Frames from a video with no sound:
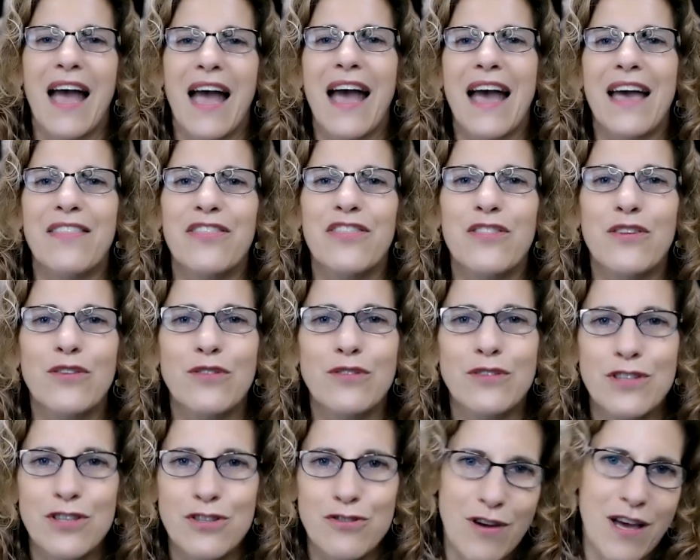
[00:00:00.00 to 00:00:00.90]
And
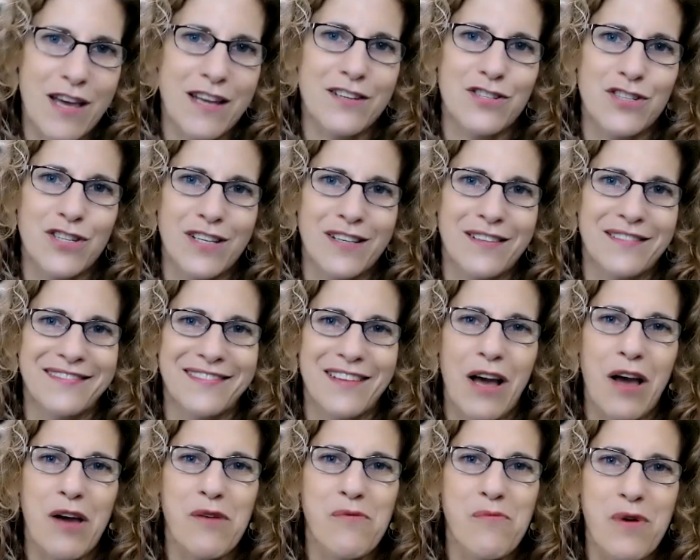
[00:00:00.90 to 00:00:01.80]
third strategy
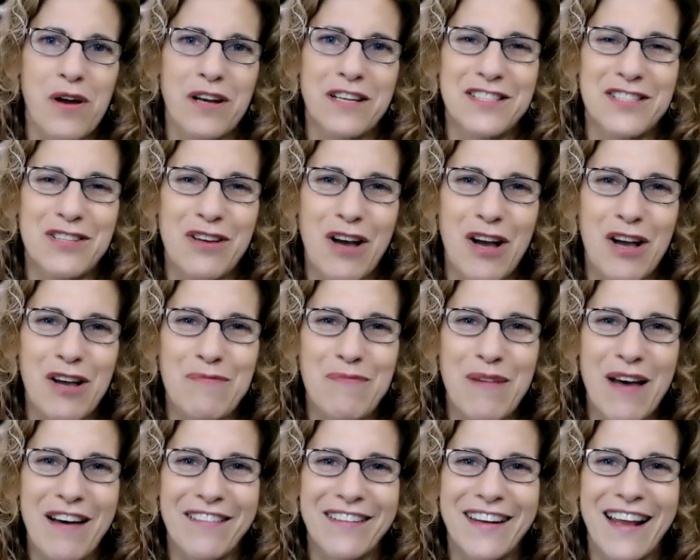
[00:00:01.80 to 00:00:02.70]
I wanted to talk
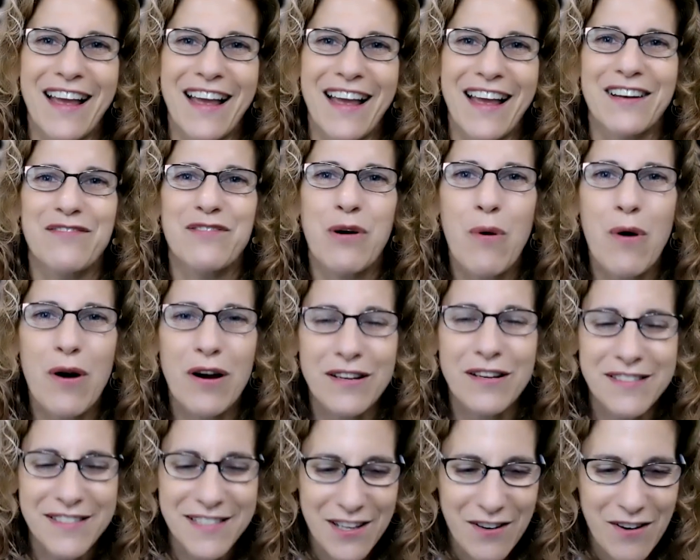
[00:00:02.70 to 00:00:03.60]
about, and of
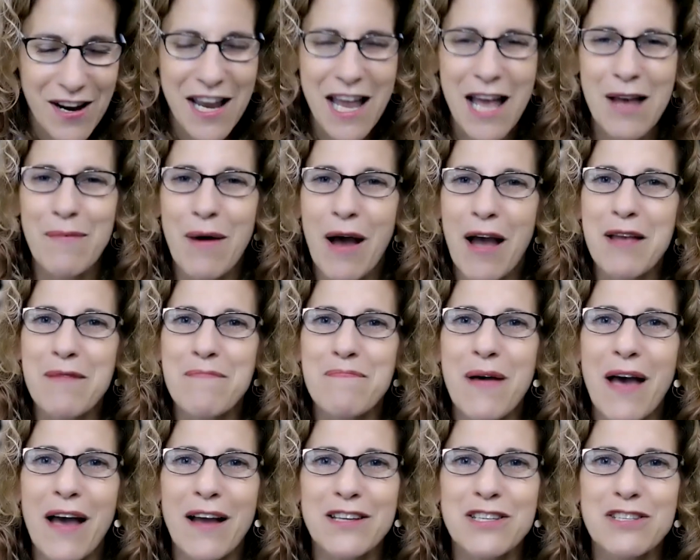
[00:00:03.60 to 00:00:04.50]
course, here I am
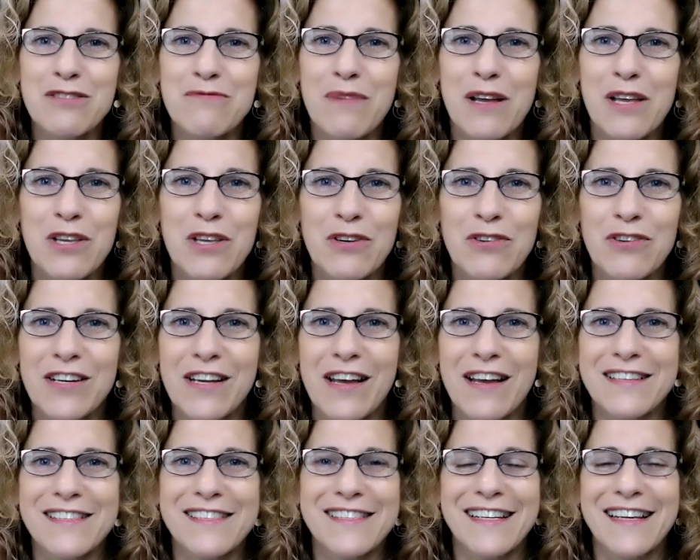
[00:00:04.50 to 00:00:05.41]
back to my
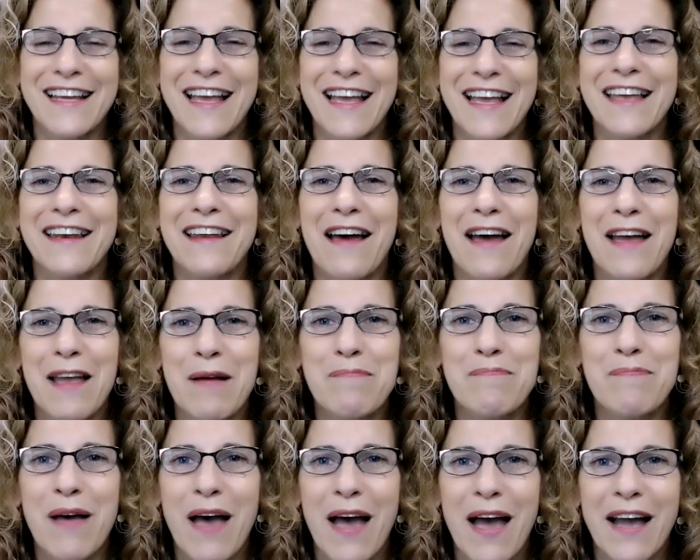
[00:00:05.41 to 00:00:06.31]
curiosity and I am
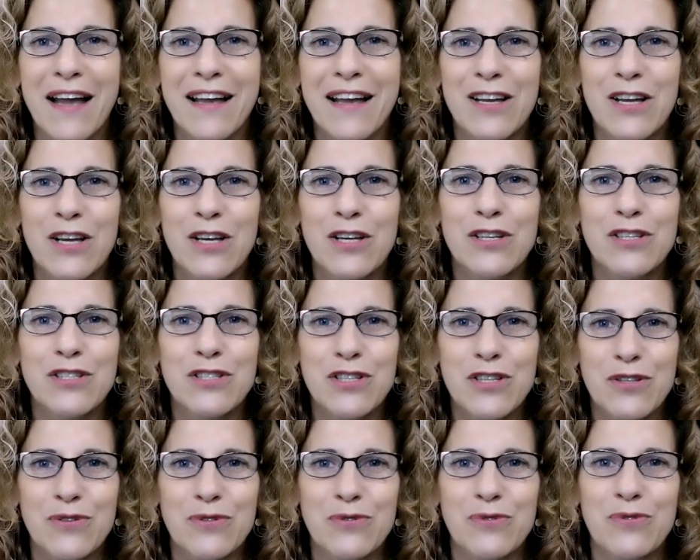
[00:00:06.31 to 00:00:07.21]
back
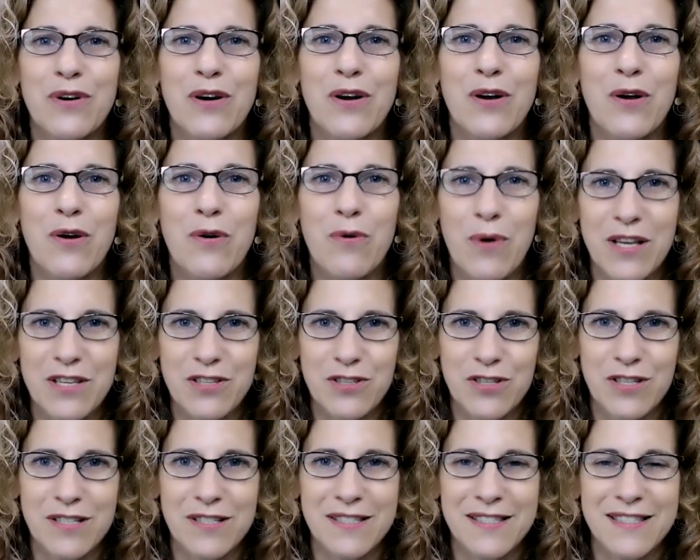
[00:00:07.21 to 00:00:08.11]
to
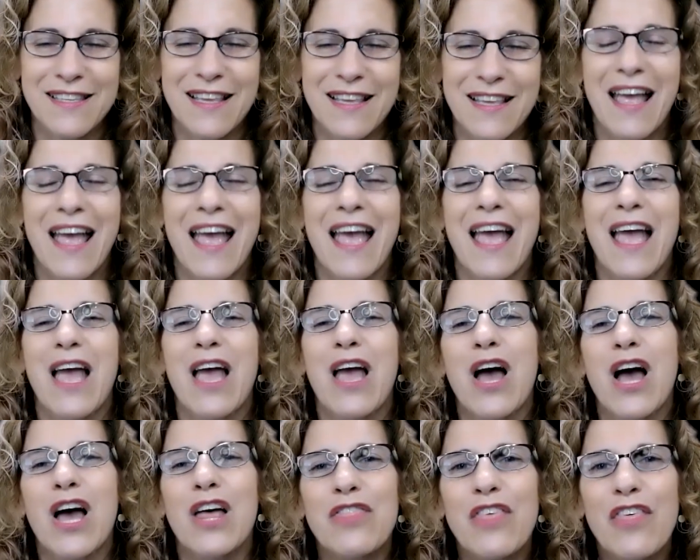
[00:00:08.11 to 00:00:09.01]
questions.
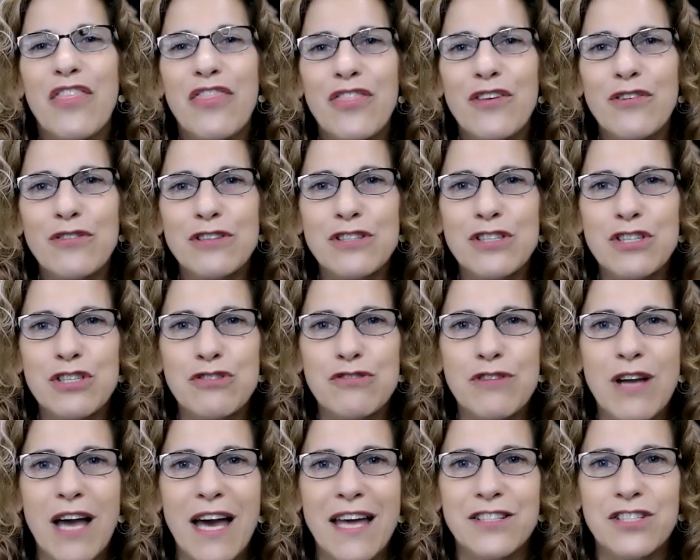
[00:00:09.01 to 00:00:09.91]
The third
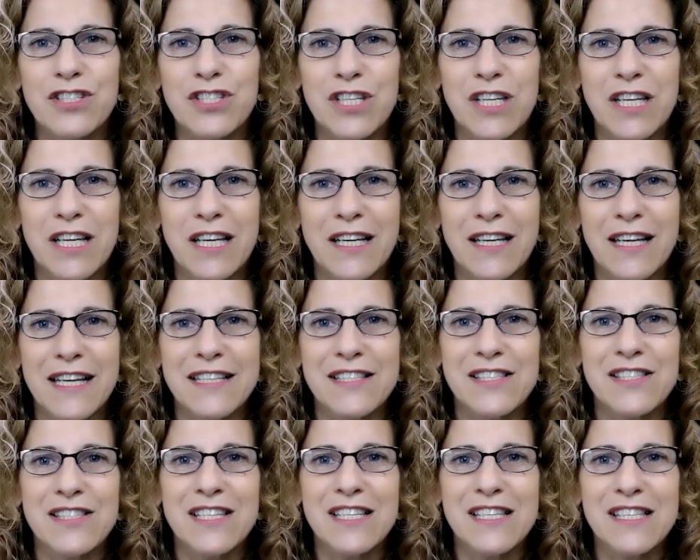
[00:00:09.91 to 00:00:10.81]
strategy
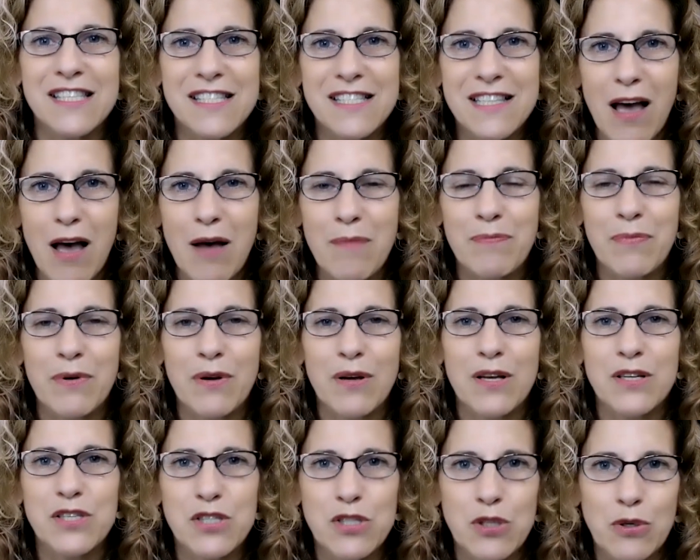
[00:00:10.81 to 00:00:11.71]
is to stop
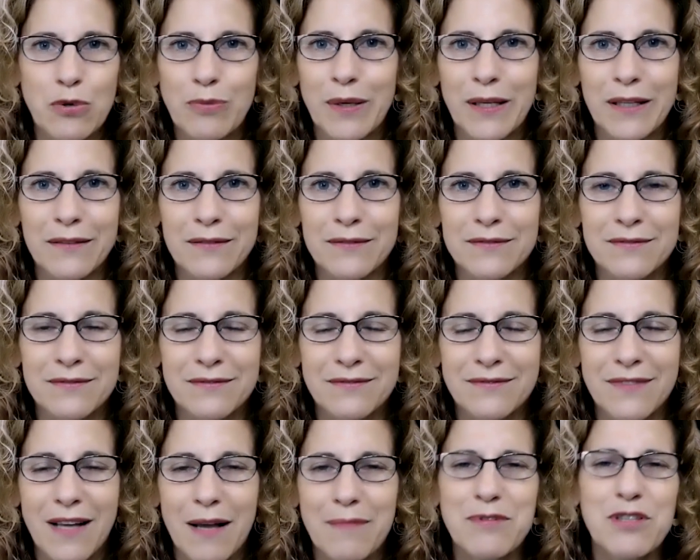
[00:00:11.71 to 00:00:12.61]
assuming.
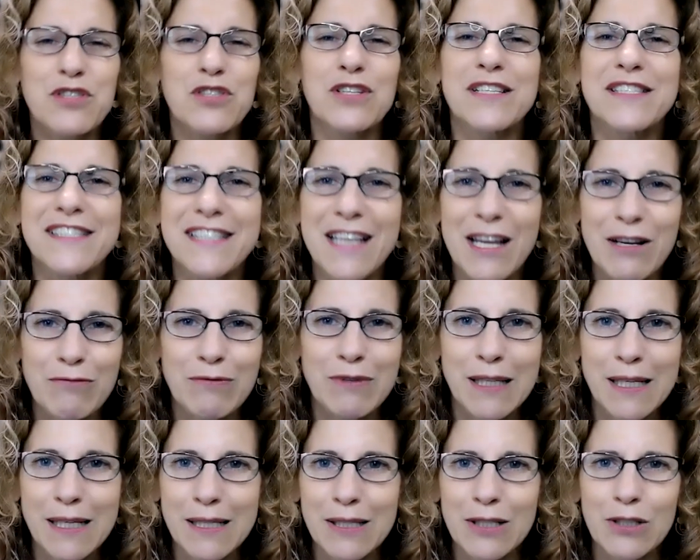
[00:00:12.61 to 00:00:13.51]
I'm just going to say it
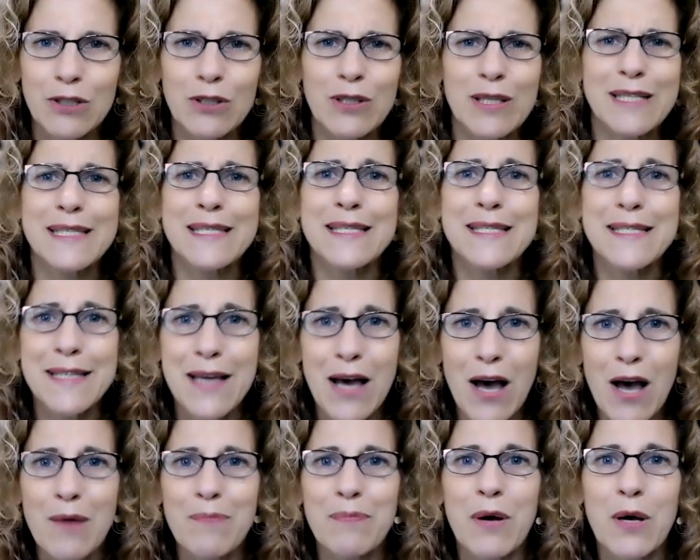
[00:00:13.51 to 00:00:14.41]
really clearly,
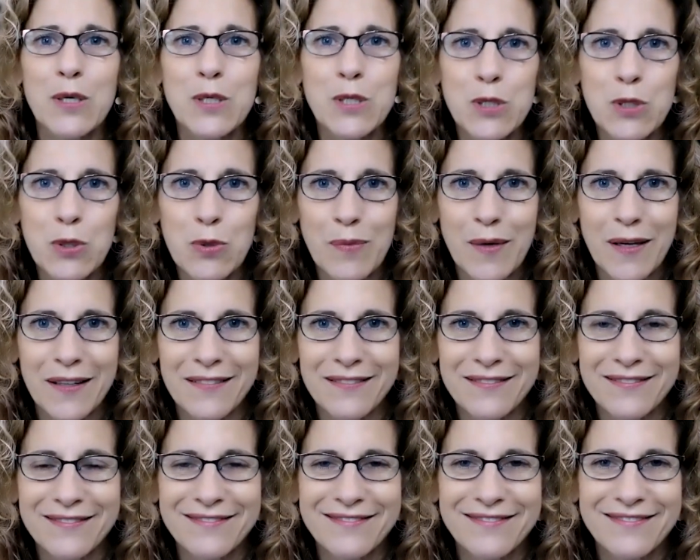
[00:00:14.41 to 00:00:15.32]
stop
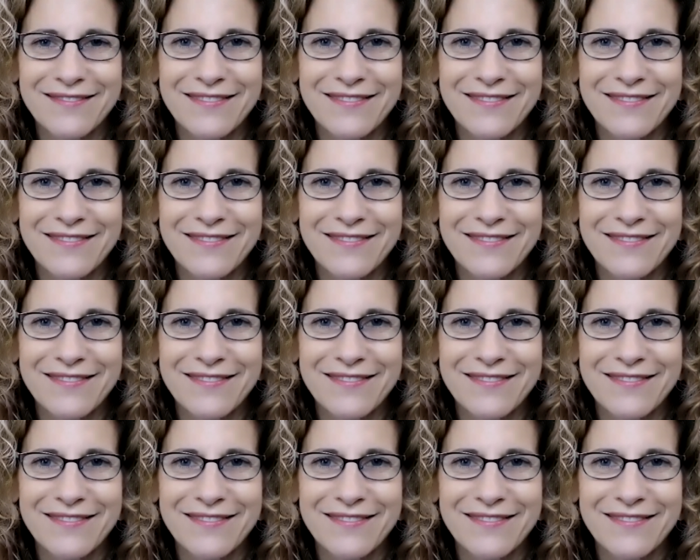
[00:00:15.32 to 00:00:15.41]
assuming.